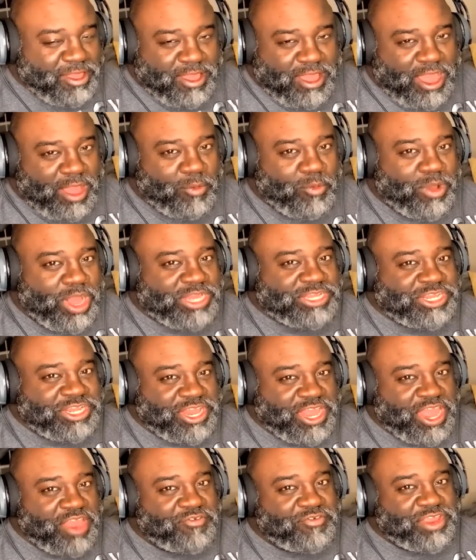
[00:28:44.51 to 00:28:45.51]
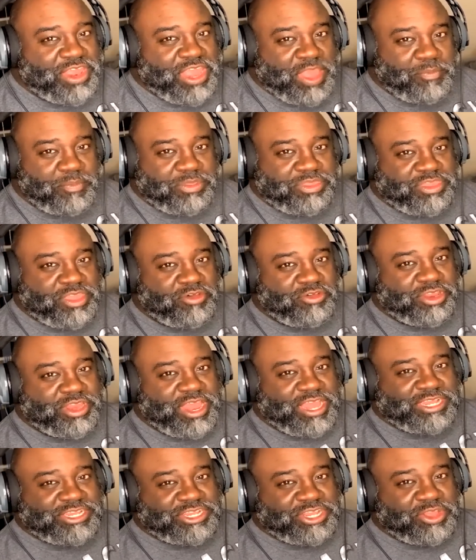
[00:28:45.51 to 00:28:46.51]
I'm watching every episode of
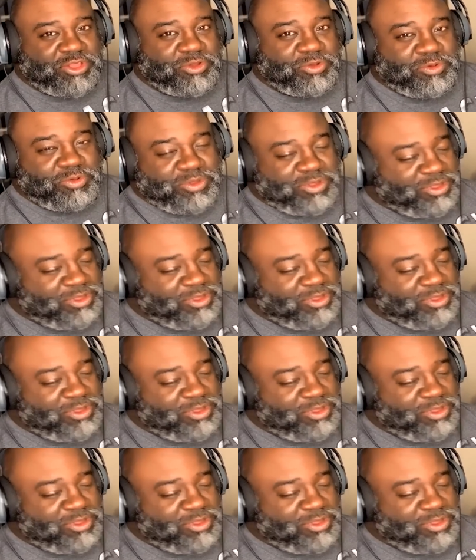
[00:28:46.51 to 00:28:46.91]
that show.